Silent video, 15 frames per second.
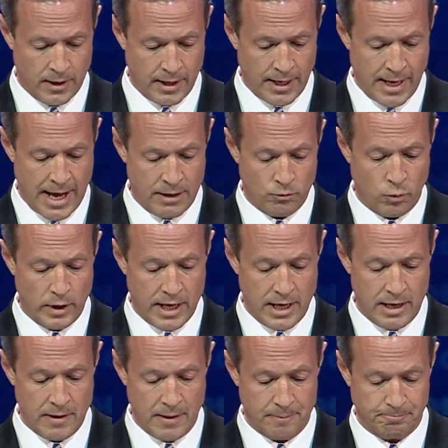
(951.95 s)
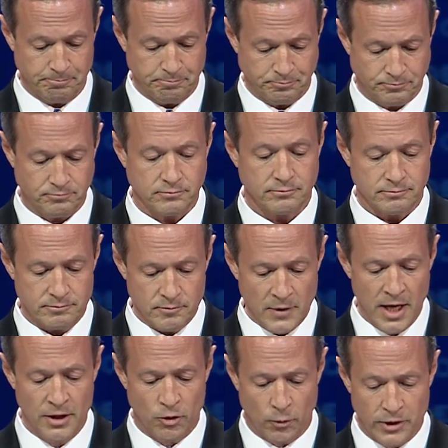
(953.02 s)
And
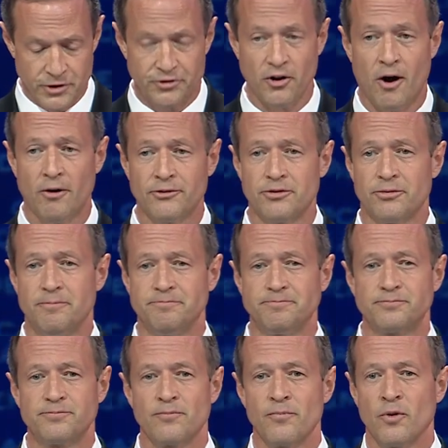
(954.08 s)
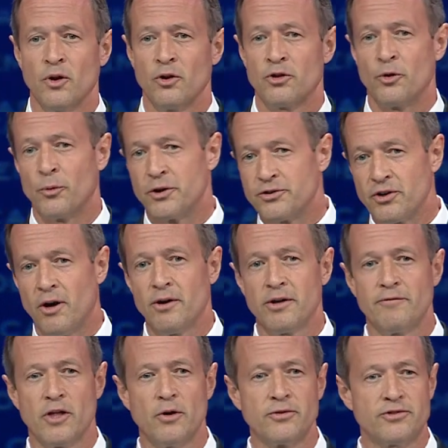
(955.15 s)
the result
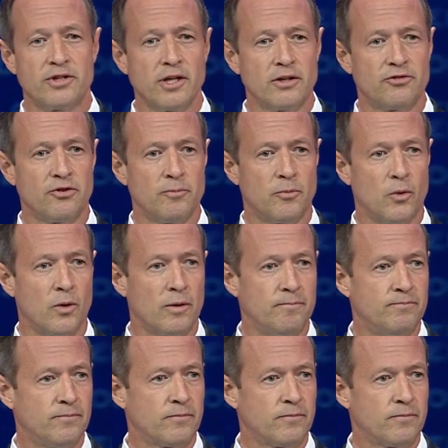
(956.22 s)
of those things and more